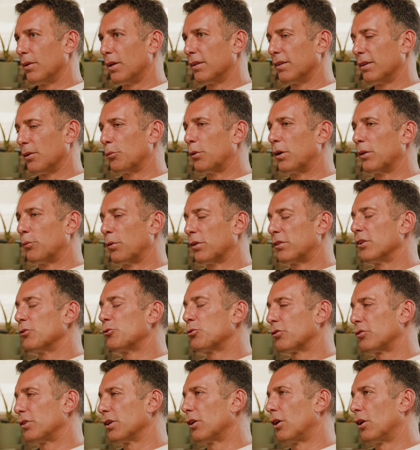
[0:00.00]
I think what's
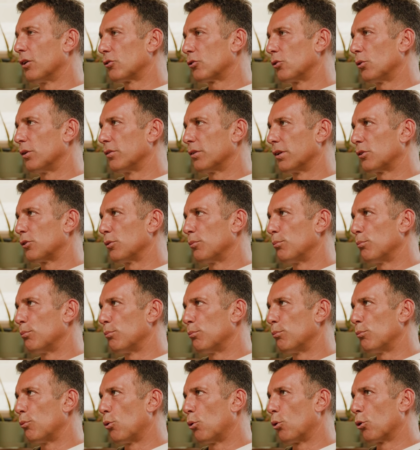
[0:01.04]
interesting also is that the
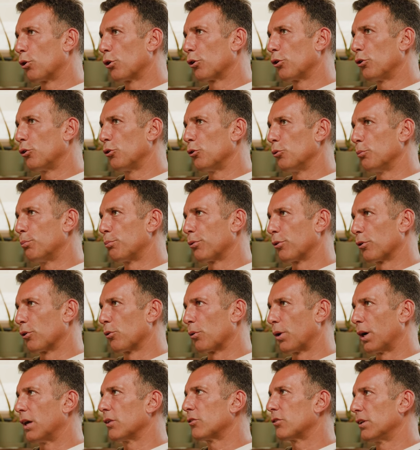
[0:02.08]
more you
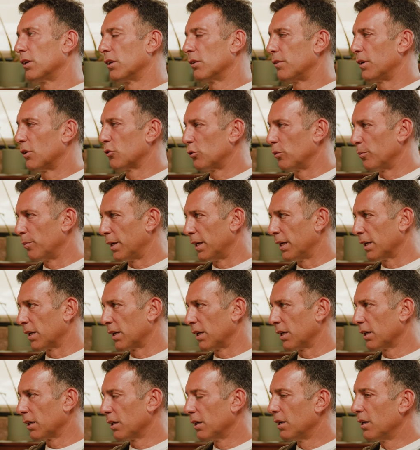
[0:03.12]
progress in investment
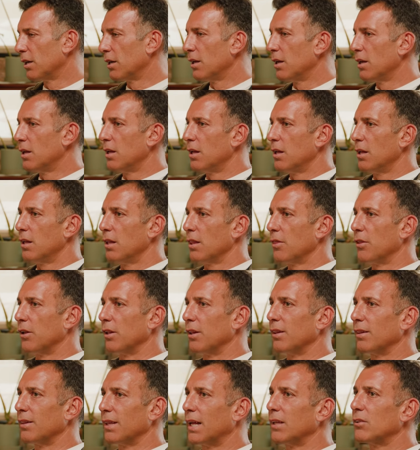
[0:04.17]
banking, the
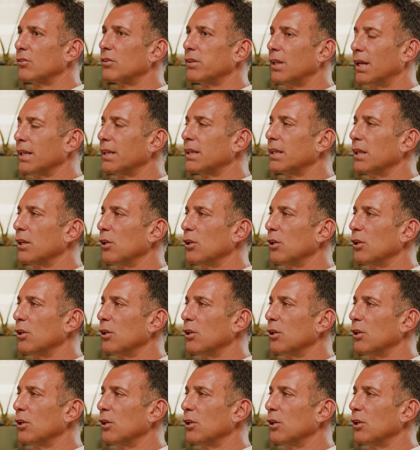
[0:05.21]
less likely